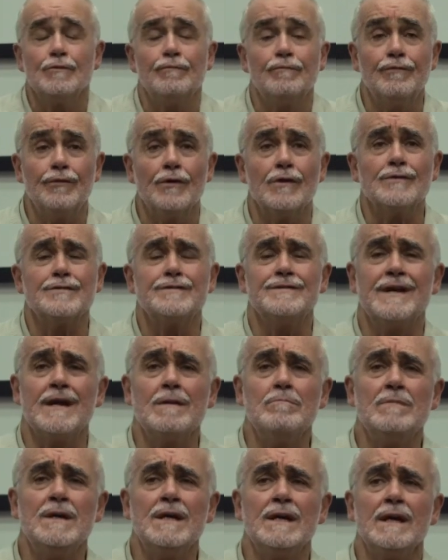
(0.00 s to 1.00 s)
you first
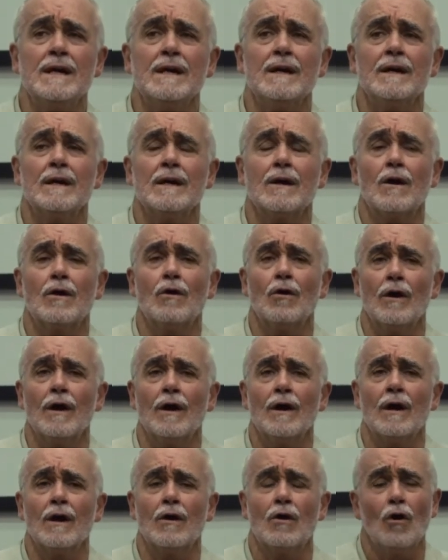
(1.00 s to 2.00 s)
send me
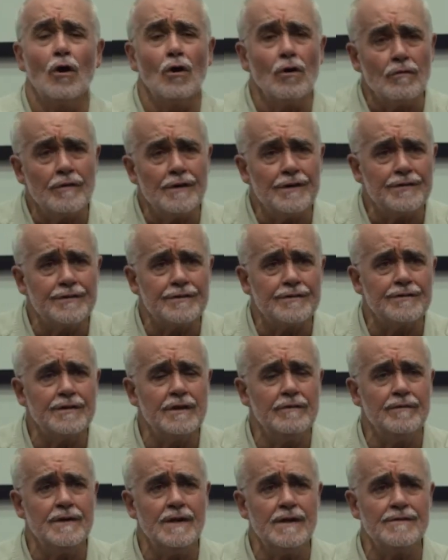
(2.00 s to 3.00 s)
colorist
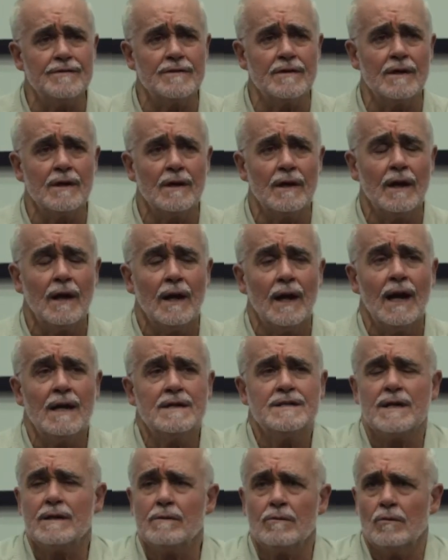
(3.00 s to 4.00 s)
CVs? And
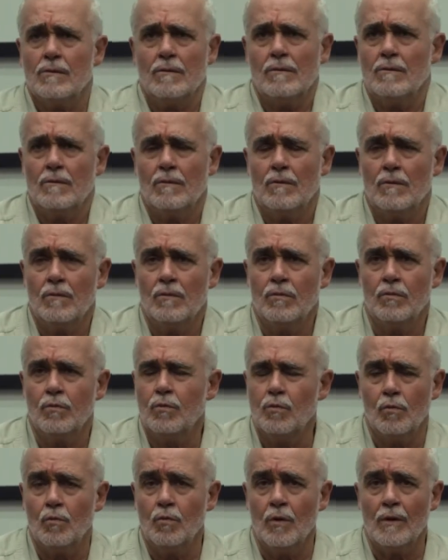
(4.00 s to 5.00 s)
she said,
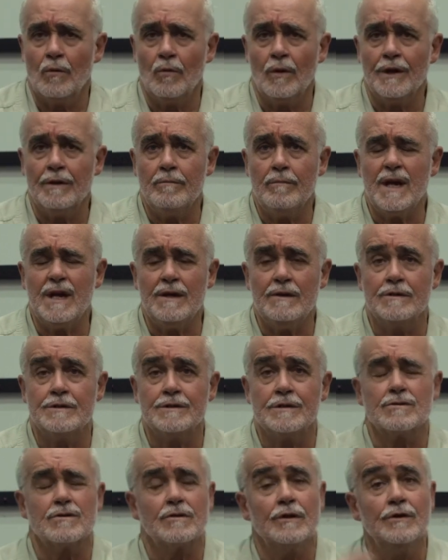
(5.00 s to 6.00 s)
what do you mean? You're
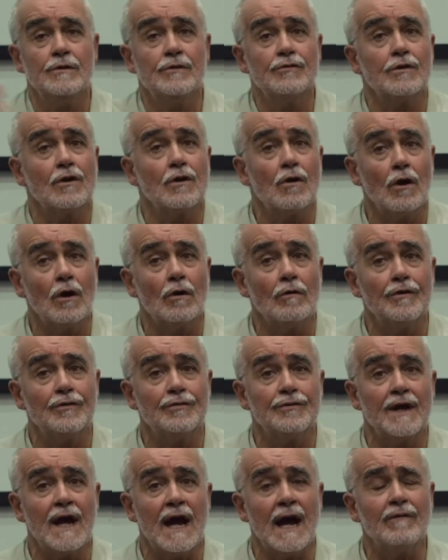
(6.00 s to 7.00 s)
just going to use the
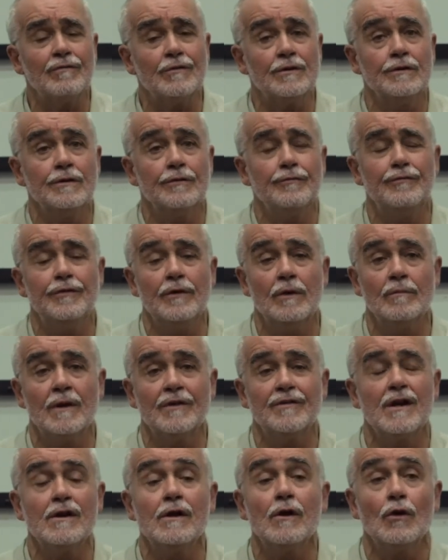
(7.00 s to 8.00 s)
colorist after you filmed? I
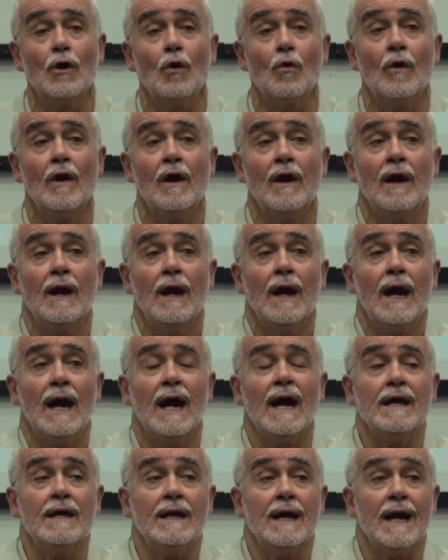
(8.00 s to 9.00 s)
said, no.
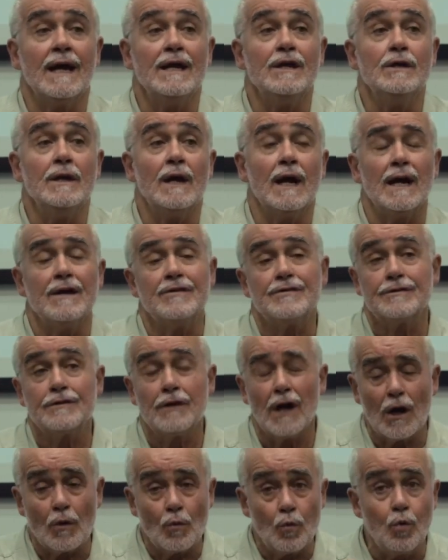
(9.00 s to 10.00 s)
I
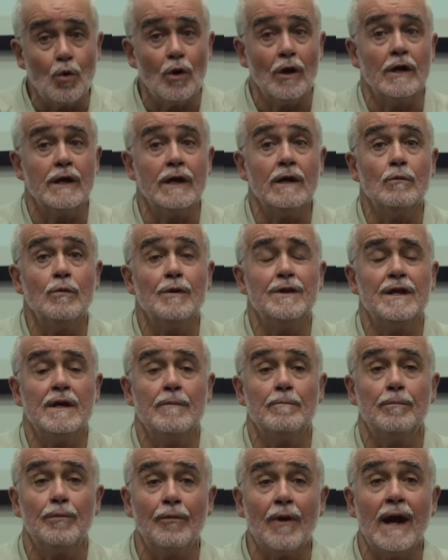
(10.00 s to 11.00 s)
start working with
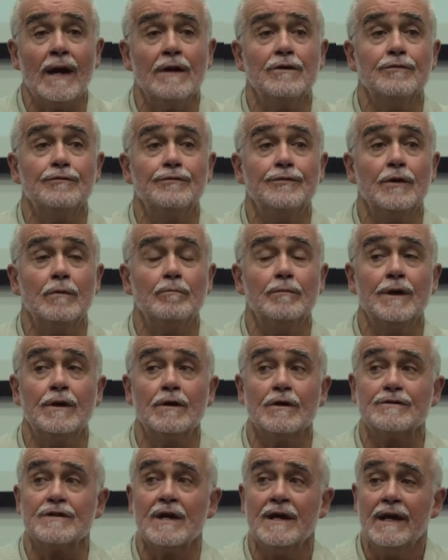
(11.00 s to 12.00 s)
him prior to film
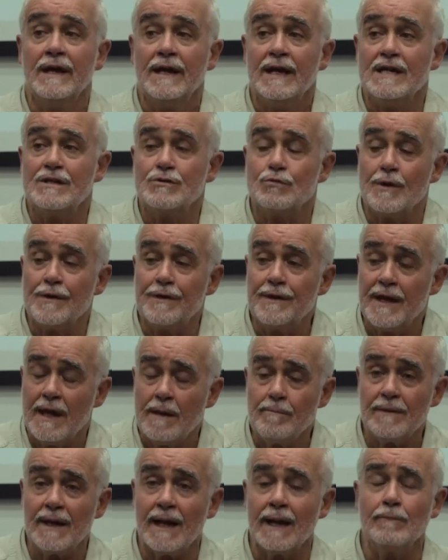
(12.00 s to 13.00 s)
because it's with
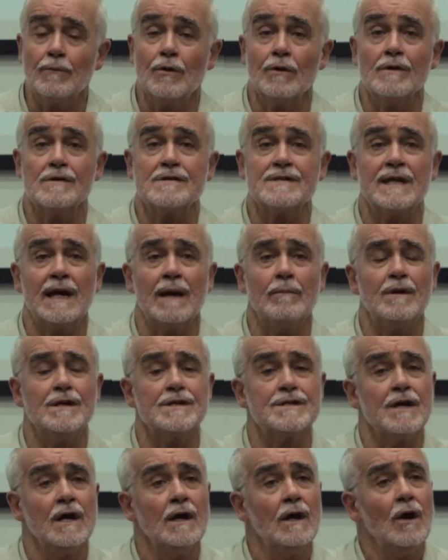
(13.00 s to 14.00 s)
him that I'm going to
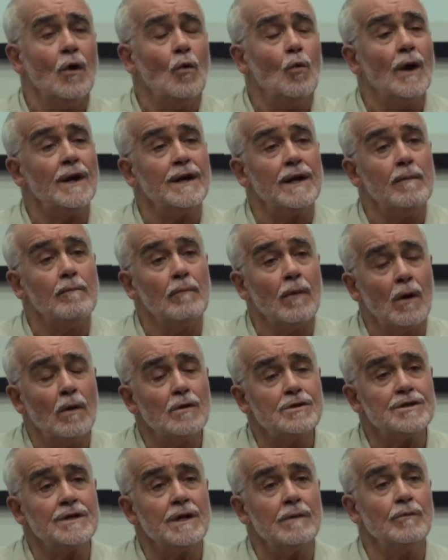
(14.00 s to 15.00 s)
establish what
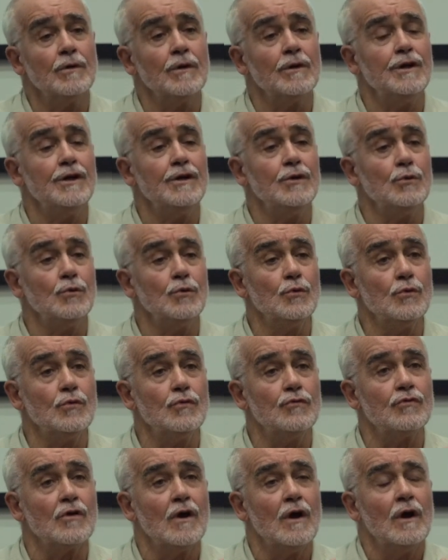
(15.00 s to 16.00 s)
emulsion I'm going to
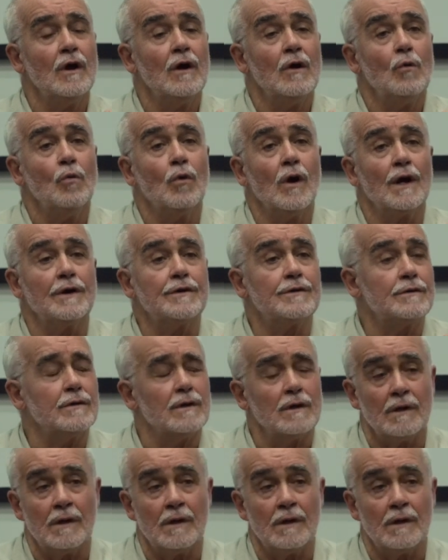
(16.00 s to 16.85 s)
use, what